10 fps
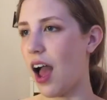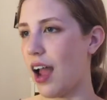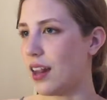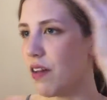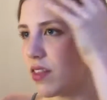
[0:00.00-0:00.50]

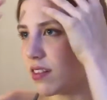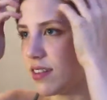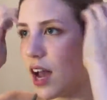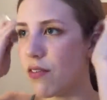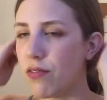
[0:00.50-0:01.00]
I love this
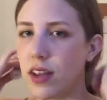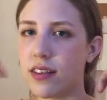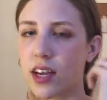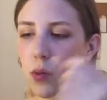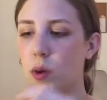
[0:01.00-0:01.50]
stuff. It's
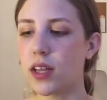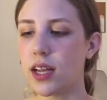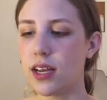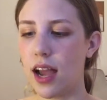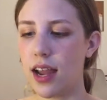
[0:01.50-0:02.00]
like a
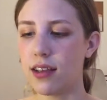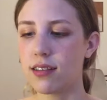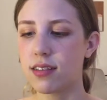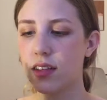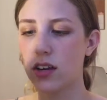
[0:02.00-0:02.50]
really
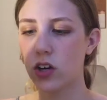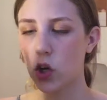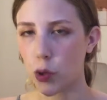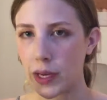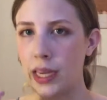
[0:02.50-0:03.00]
nice
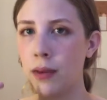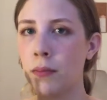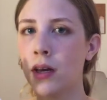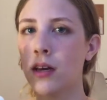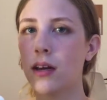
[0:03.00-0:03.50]

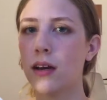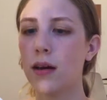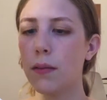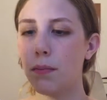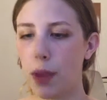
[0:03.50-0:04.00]
cream,
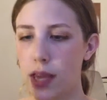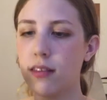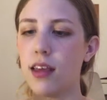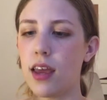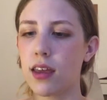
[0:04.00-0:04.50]

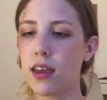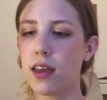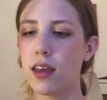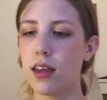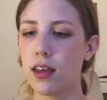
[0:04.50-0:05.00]

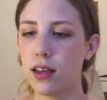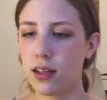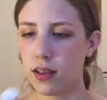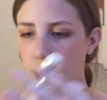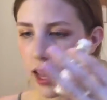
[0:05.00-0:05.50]
basic,
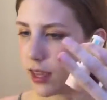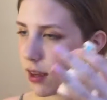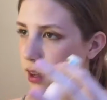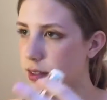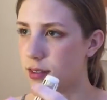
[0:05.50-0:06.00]

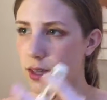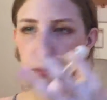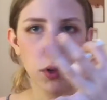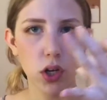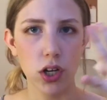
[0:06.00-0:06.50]
like
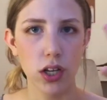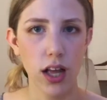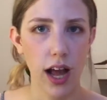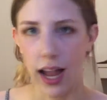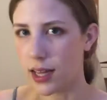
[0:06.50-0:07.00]

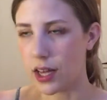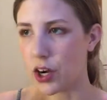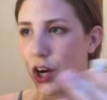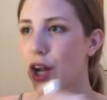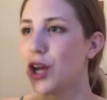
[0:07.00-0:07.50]
simple
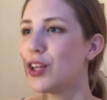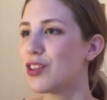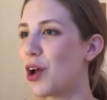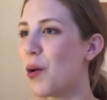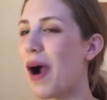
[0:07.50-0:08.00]
highlighter.
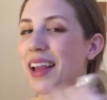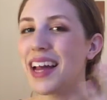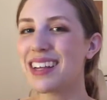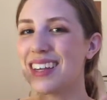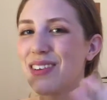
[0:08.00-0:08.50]
So I
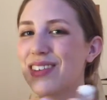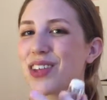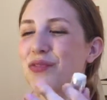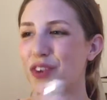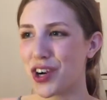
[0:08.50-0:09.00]
like to use
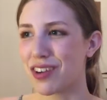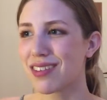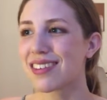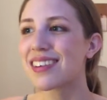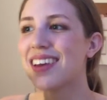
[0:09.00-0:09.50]
this
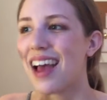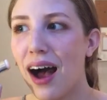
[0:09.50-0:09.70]
first.